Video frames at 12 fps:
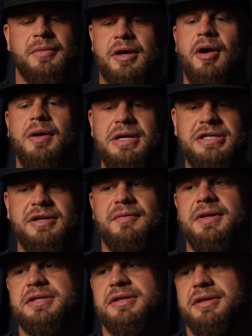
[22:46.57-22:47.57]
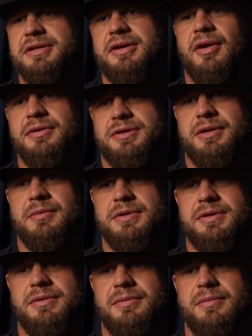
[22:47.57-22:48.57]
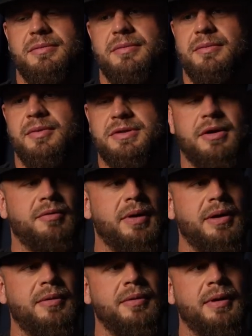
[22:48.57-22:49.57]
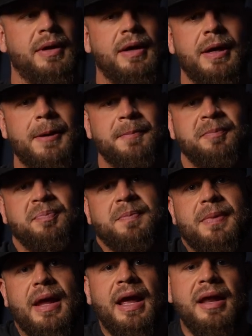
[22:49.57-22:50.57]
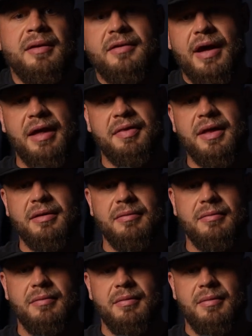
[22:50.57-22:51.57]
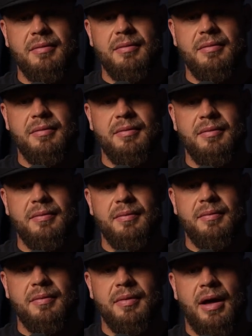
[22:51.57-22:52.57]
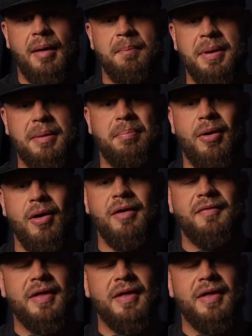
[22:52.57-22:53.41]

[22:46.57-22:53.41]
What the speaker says: The cohesiveness of this country was unreal. And I think a big part of